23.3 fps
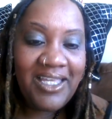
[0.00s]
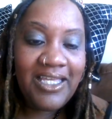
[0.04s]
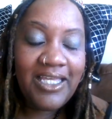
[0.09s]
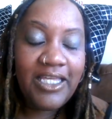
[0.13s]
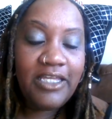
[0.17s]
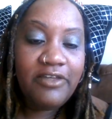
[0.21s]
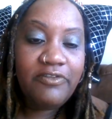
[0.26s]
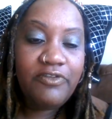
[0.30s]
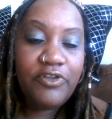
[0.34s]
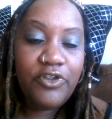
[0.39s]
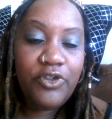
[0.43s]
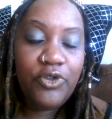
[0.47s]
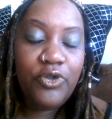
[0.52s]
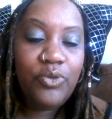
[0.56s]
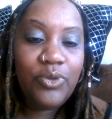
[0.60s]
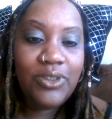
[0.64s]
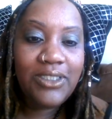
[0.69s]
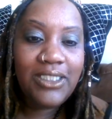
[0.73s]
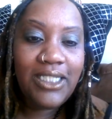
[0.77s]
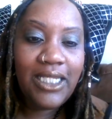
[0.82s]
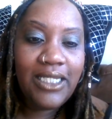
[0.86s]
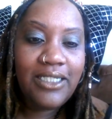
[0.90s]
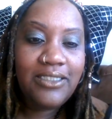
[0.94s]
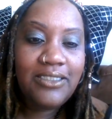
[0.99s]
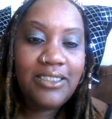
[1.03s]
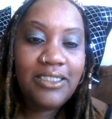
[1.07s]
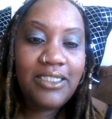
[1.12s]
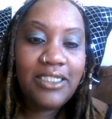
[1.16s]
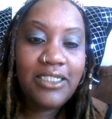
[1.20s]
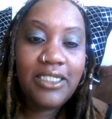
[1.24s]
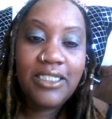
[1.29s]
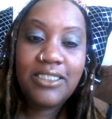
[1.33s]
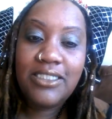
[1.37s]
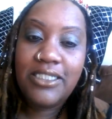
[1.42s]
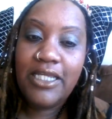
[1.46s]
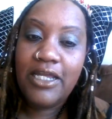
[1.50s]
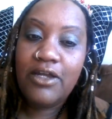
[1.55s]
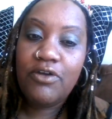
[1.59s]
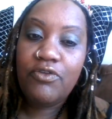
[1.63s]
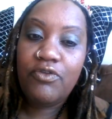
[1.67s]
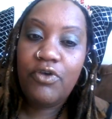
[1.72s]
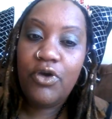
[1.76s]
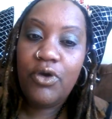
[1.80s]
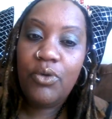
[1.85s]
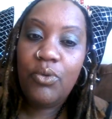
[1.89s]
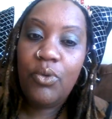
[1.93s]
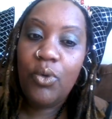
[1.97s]
If you would like to get a
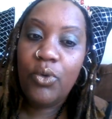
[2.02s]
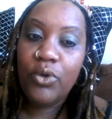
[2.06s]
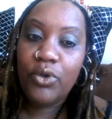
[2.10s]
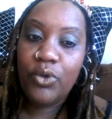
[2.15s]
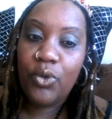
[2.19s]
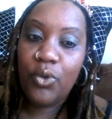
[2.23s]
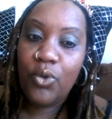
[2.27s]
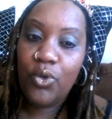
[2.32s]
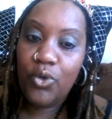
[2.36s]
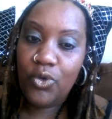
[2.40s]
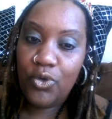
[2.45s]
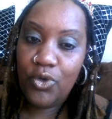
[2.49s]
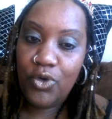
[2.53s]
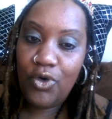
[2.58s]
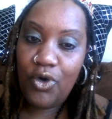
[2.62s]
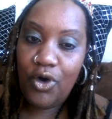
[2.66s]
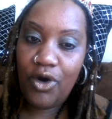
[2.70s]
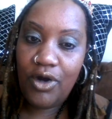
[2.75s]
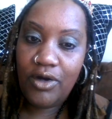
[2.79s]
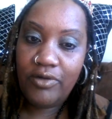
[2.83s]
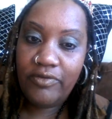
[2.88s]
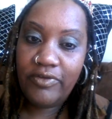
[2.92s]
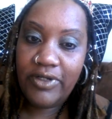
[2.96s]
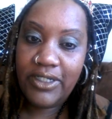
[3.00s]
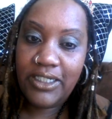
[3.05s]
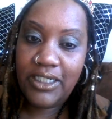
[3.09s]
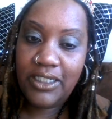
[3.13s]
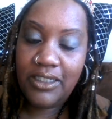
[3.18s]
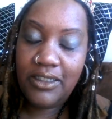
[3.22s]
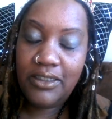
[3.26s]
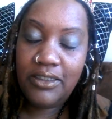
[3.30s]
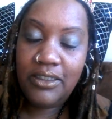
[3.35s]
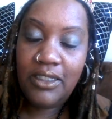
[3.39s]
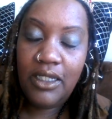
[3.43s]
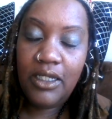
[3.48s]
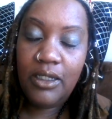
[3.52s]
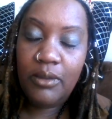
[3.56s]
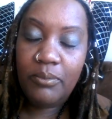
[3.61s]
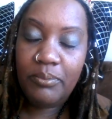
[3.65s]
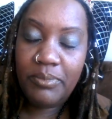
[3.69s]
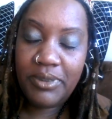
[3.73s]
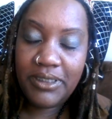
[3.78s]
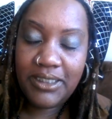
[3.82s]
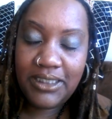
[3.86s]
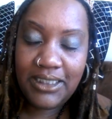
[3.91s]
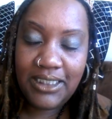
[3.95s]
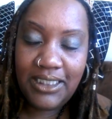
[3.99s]
tarot or an oracle card reading,
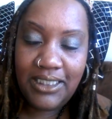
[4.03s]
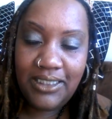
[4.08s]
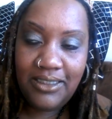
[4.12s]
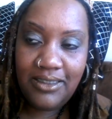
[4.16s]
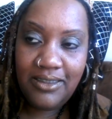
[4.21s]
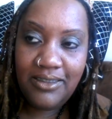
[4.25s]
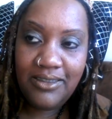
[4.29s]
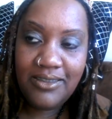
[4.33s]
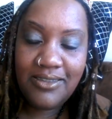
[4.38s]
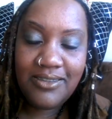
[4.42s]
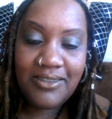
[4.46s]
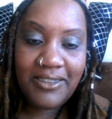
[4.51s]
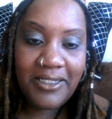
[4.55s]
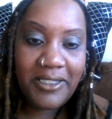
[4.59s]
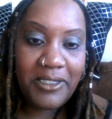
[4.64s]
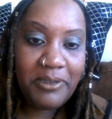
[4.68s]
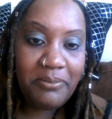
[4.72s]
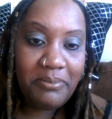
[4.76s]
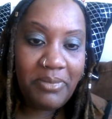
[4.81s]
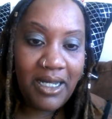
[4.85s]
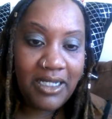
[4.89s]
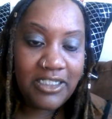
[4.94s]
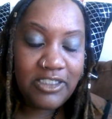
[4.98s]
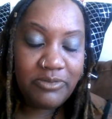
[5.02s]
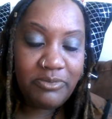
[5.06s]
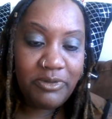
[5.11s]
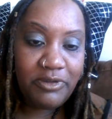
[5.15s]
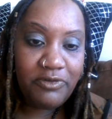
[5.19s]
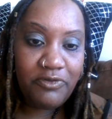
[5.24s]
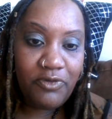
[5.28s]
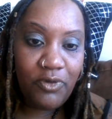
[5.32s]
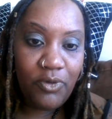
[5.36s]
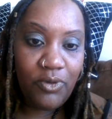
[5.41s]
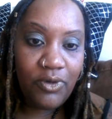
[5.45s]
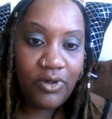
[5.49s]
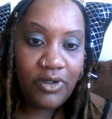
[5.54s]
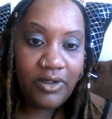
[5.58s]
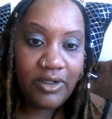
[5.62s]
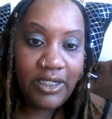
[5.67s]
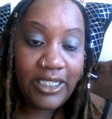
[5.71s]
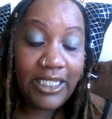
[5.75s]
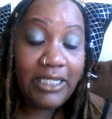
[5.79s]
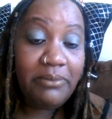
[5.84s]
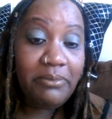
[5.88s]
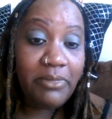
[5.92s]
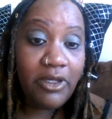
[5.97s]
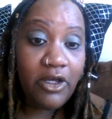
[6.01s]
please inbox me for
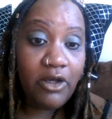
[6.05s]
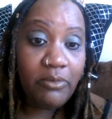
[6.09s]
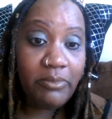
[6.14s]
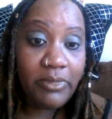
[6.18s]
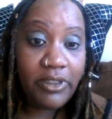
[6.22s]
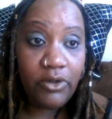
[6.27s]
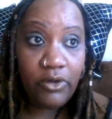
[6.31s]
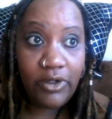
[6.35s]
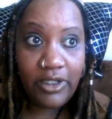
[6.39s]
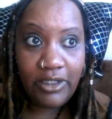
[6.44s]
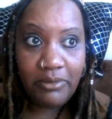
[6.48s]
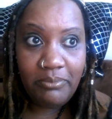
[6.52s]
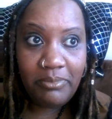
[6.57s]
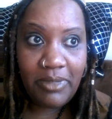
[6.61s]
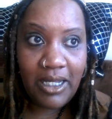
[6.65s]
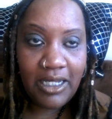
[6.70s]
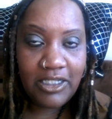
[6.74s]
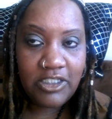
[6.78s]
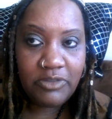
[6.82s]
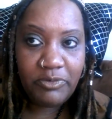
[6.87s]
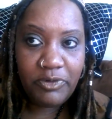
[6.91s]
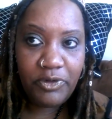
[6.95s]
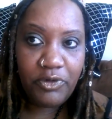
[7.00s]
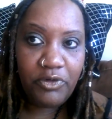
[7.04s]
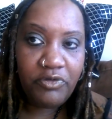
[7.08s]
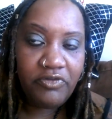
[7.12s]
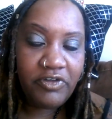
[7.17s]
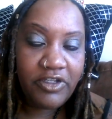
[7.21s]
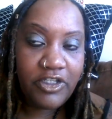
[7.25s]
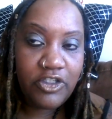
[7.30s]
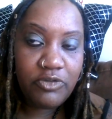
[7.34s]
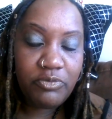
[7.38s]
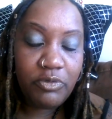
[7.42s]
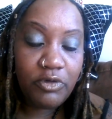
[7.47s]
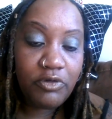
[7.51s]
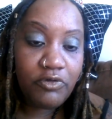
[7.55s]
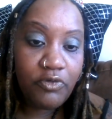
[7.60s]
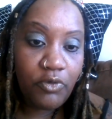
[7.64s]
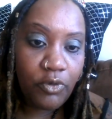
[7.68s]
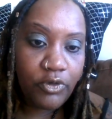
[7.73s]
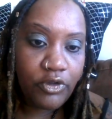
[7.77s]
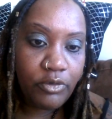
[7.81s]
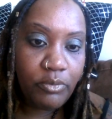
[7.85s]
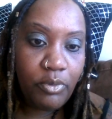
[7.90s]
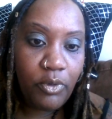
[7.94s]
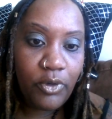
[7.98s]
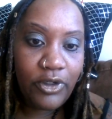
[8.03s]
email me or inbox me on Facebook for
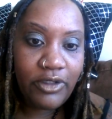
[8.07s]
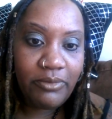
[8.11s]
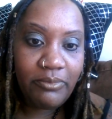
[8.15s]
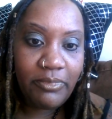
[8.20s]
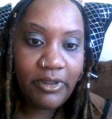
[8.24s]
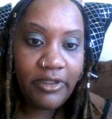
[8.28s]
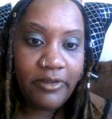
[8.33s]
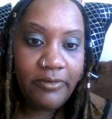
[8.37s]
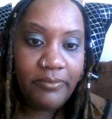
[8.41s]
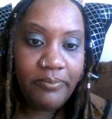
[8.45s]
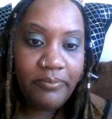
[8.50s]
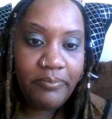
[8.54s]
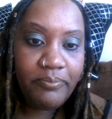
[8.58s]
an appointment.